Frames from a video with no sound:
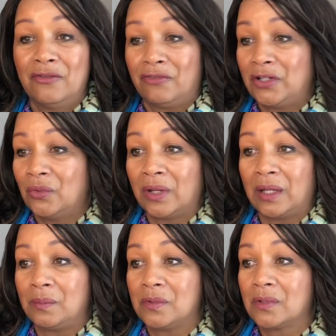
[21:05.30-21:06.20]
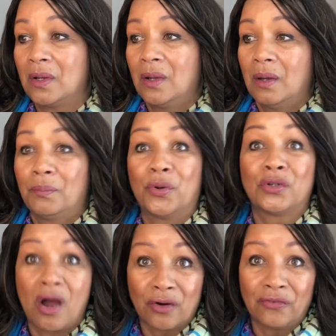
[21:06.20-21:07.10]
video games,
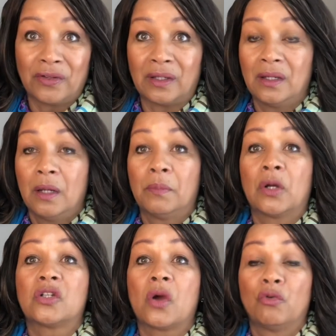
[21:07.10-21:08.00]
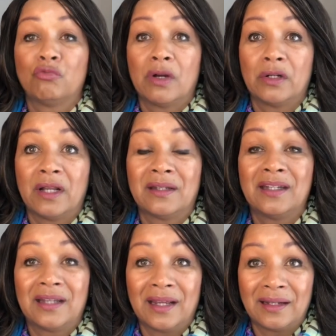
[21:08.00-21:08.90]
pornography, because remember
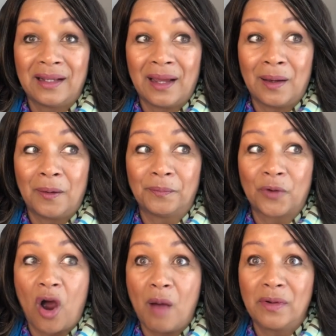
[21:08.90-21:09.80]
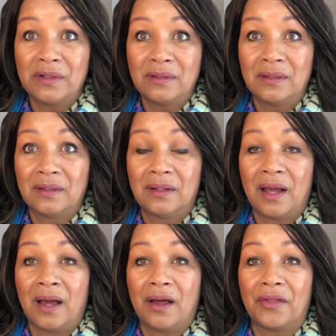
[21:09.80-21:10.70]
the common
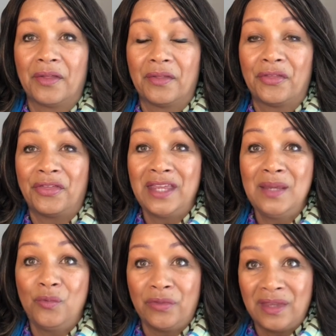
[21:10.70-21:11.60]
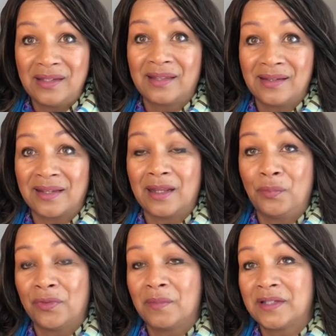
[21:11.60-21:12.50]
theme with these things that they
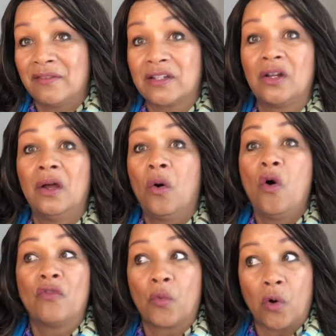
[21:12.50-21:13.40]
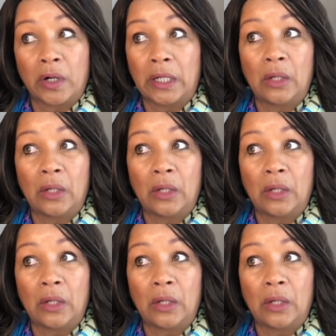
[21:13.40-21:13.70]
put themselves in, overwork,